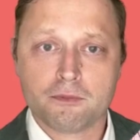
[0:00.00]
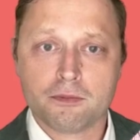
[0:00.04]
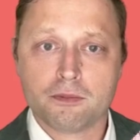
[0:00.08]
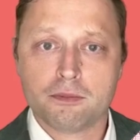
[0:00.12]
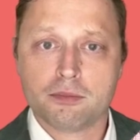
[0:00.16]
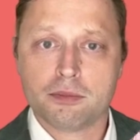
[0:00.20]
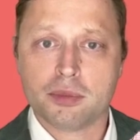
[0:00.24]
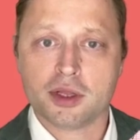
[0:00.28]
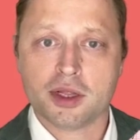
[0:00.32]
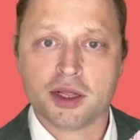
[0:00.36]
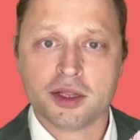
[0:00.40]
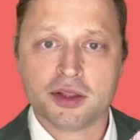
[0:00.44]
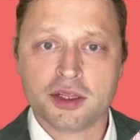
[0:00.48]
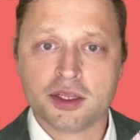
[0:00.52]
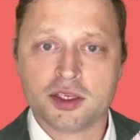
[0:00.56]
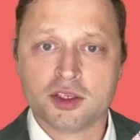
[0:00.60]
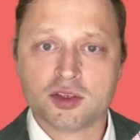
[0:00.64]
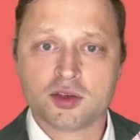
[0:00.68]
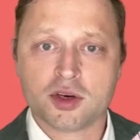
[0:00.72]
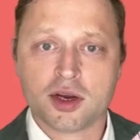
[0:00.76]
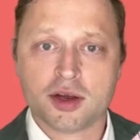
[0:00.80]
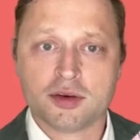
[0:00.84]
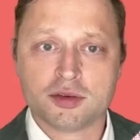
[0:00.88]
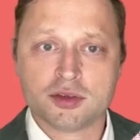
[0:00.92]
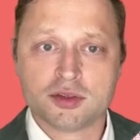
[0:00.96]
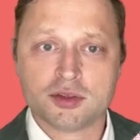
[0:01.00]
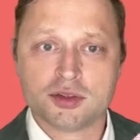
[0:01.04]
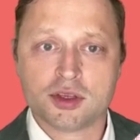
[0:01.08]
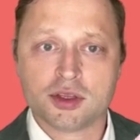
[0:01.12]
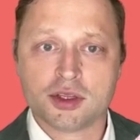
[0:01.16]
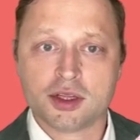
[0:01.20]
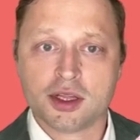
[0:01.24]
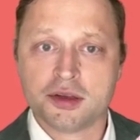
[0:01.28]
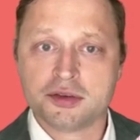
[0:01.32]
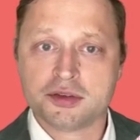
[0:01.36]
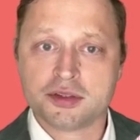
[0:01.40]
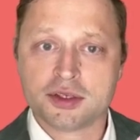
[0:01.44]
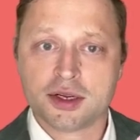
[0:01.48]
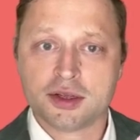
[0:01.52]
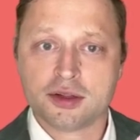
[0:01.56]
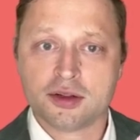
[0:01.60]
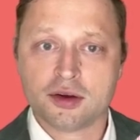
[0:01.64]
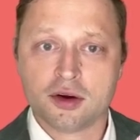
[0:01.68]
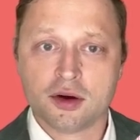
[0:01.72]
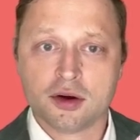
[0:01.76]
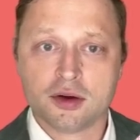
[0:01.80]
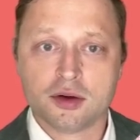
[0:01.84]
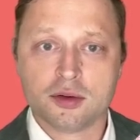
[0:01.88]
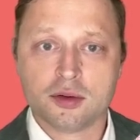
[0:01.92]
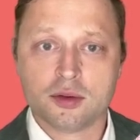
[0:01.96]
Blood then travels to the left side of the
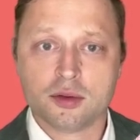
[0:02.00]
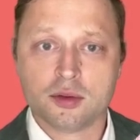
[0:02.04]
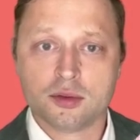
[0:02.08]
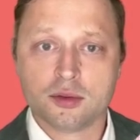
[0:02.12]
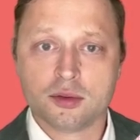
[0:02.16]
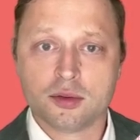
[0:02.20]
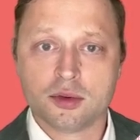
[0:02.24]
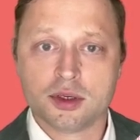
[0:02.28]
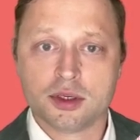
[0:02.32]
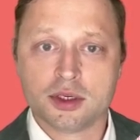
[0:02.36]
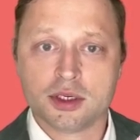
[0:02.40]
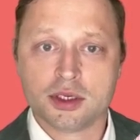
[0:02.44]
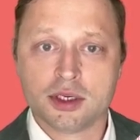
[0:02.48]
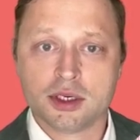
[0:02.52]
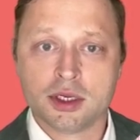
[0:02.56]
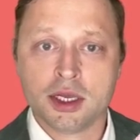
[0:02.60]
heart, where it